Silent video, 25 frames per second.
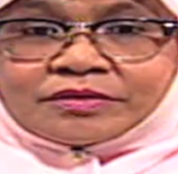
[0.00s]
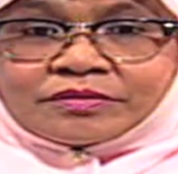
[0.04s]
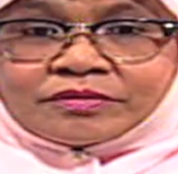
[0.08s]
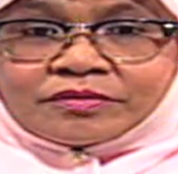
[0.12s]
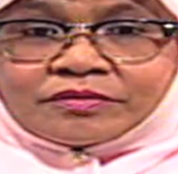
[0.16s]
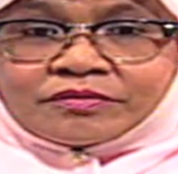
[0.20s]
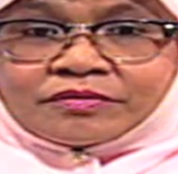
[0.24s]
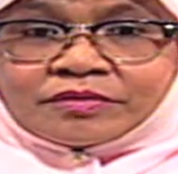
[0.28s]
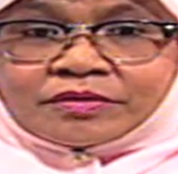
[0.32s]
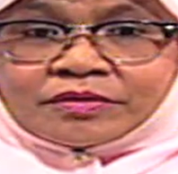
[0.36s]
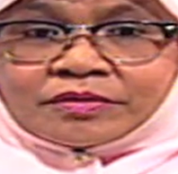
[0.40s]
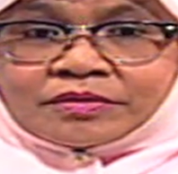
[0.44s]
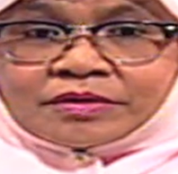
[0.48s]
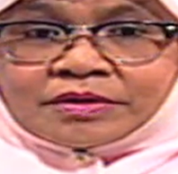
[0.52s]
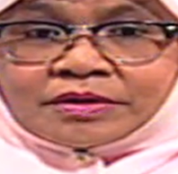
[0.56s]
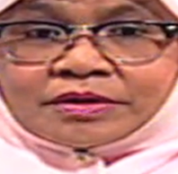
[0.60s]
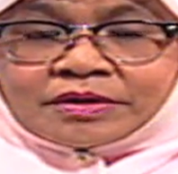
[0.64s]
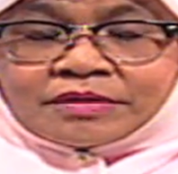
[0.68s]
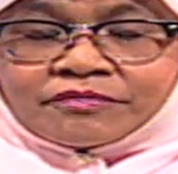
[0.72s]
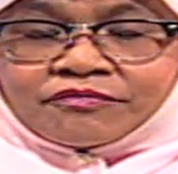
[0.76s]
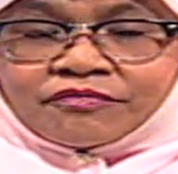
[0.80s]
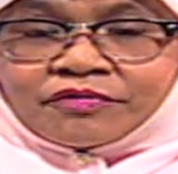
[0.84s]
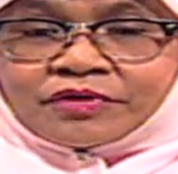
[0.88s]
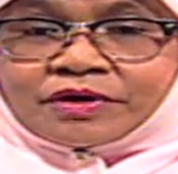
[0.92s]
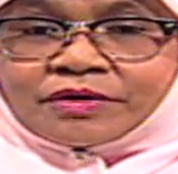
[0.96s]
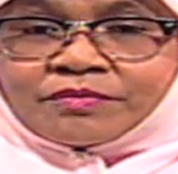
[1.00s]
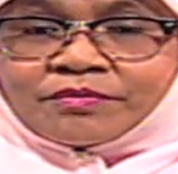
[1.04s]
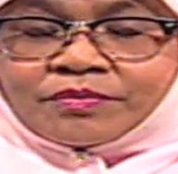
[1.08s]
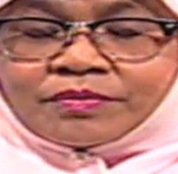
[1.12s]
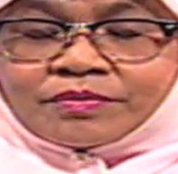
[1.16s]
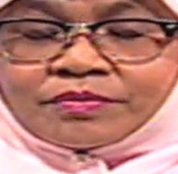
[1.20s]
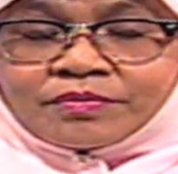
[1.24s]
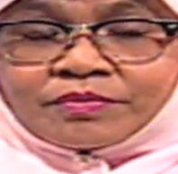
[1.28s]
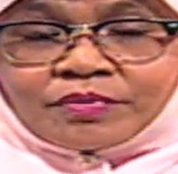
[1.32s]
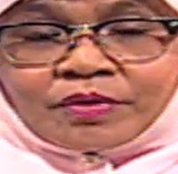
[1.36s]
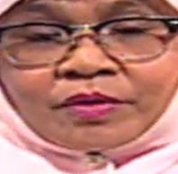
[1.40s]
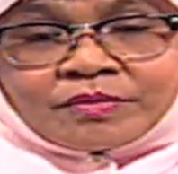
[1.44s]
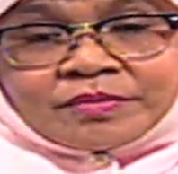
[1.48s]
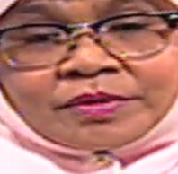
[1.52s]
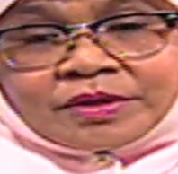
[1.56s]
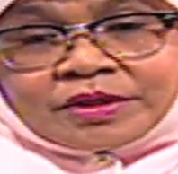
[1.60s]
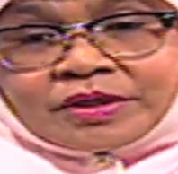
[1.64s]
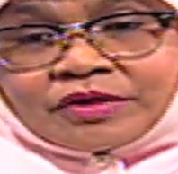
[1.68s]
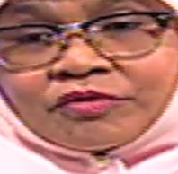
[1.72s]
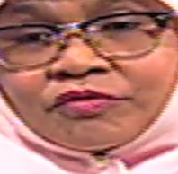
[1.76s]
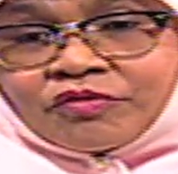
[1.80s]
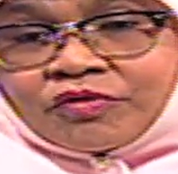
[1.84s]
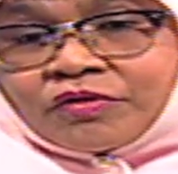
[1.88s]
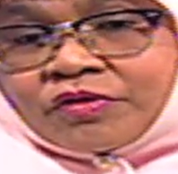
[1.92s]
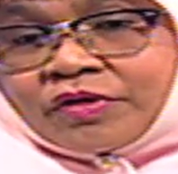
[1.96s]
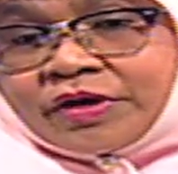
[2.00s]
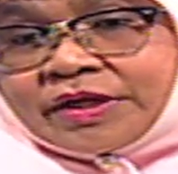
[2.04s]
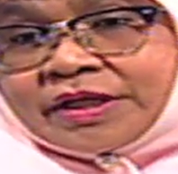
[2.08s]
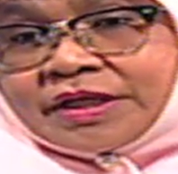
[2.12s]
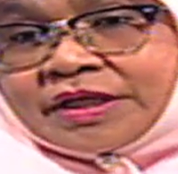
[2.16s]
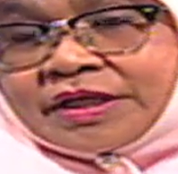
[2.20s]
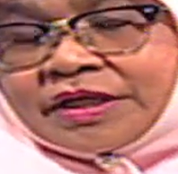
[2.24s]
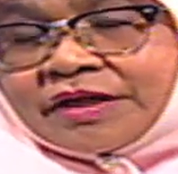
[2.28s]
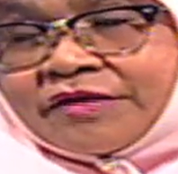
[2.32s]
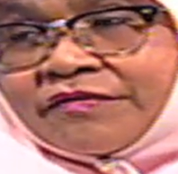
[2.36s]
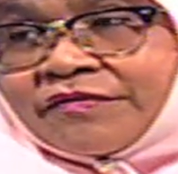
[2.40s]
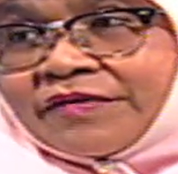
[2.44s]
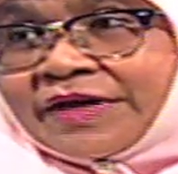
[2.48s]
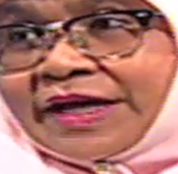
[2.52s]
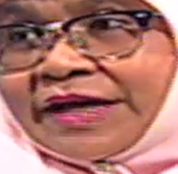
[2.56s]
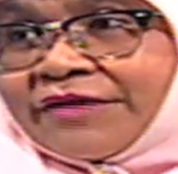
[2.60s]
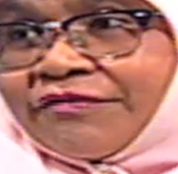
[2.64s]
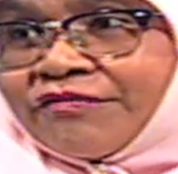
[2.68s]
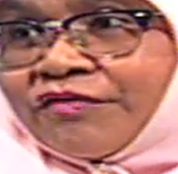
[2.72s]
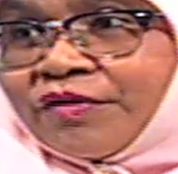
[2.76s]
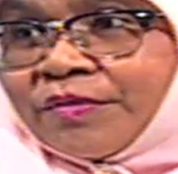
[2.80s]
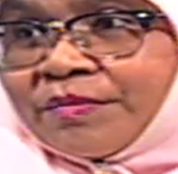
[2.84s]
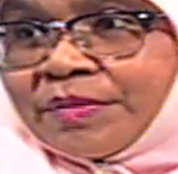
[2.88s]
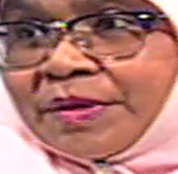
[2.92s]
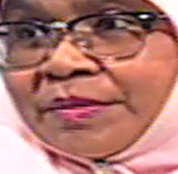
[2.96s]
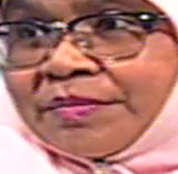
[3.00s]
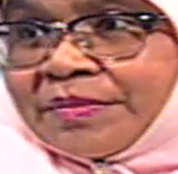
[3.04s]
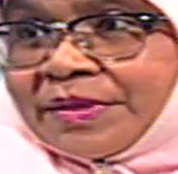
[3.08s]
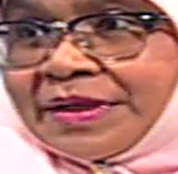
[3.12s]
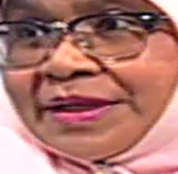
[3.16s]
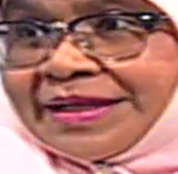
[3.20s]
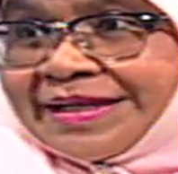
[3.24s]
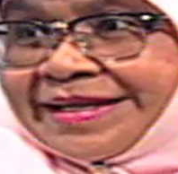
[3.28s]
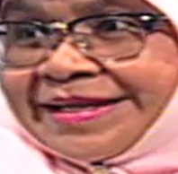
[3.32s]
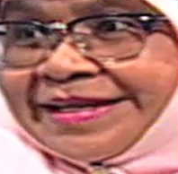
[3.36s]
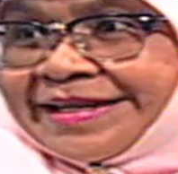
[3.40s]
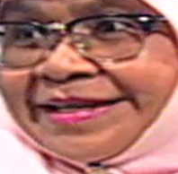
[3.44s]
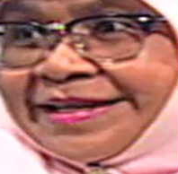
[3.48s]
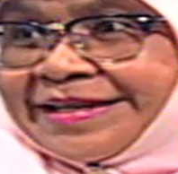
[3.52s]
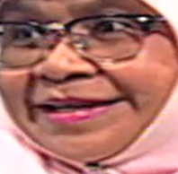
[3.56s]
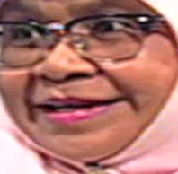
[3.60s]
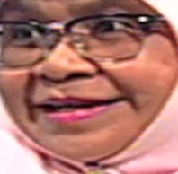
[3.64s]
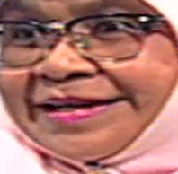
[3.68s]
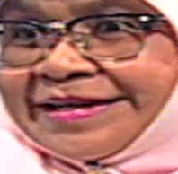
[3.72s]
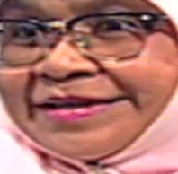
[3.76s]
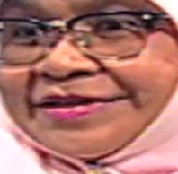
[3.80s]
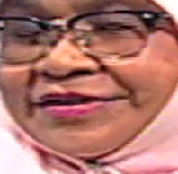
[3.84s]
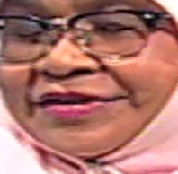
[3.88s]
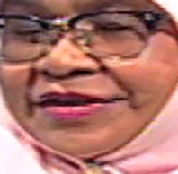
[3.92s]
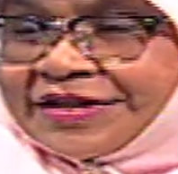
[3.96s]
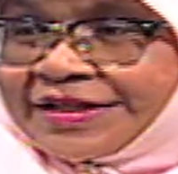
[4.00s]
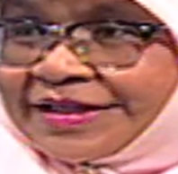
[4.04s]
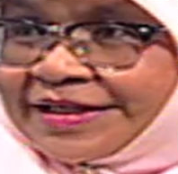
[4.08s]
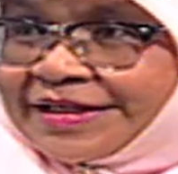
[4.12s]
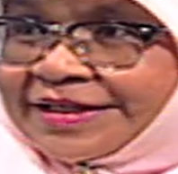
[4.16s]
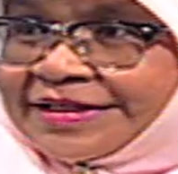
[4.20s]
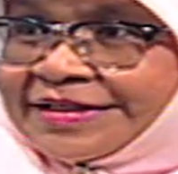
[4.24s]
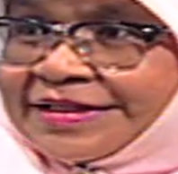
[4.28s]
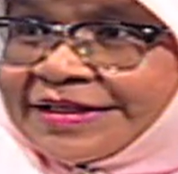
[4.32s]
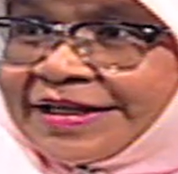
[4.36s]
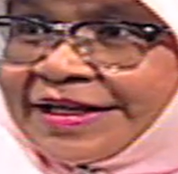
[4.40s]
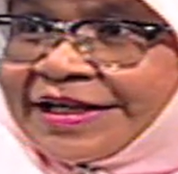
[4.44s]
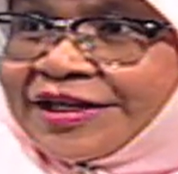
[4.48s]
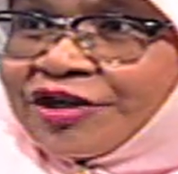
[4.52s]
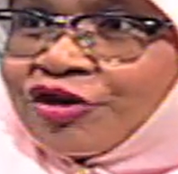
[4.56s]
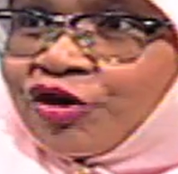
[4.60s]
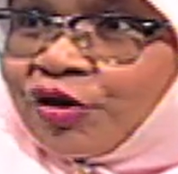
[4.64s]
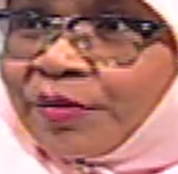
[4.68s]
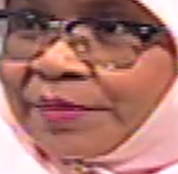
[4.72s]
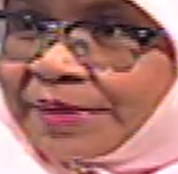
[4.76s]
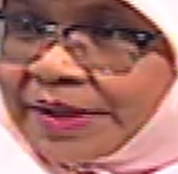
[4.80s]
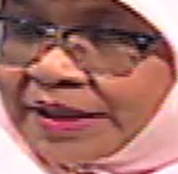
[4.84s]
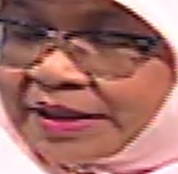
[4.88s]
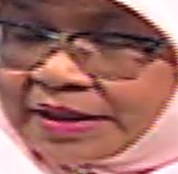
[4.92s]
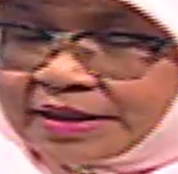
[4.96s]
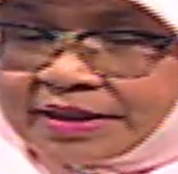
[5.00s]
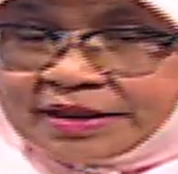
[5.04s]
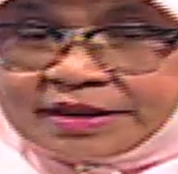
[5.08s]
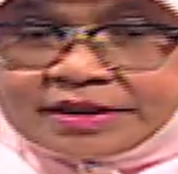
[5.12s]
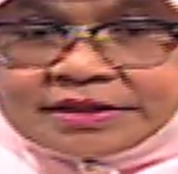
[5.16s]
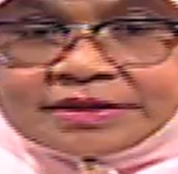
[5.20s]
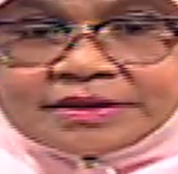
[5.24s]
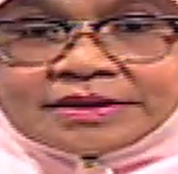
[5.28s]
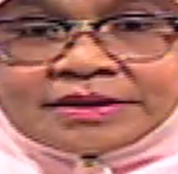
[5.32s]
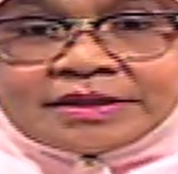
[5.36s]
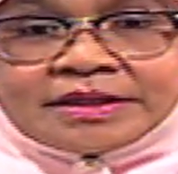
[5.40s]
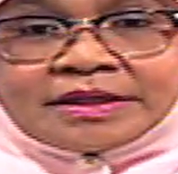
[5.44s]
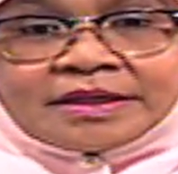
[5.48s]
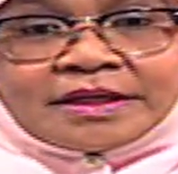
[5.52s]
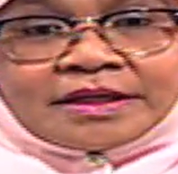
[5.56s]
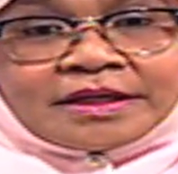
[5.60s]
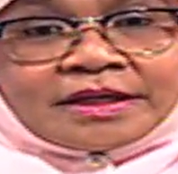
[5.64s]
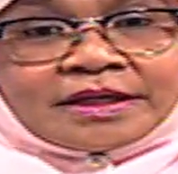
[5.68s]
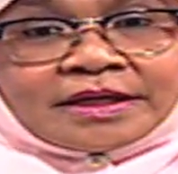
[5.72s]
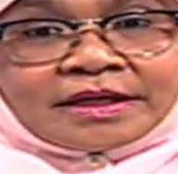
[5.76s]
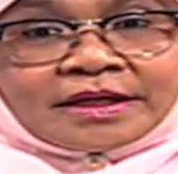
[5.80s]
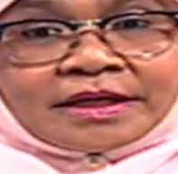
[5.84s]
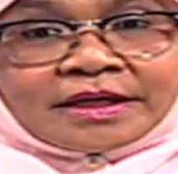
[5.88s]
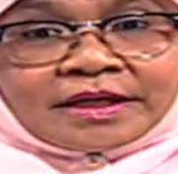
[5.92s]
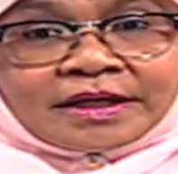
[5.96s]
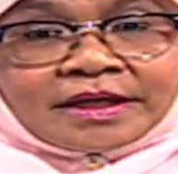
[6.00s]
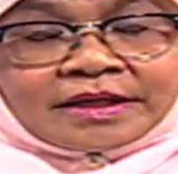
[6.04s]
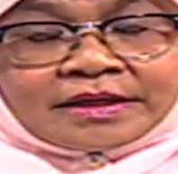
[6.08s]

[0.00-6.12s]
to uh, for the promote the quality of life for people in uh, cities and communities, mm-hmm.